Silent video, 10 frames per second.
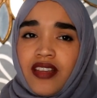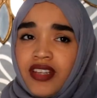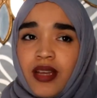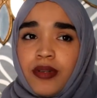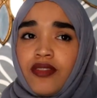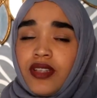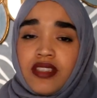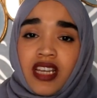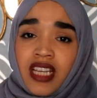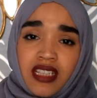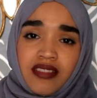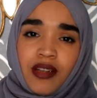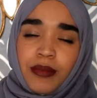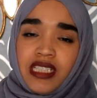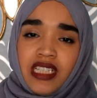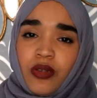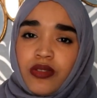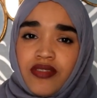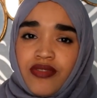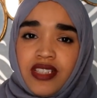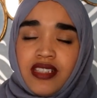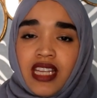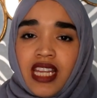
every couple of weeks I completely look different.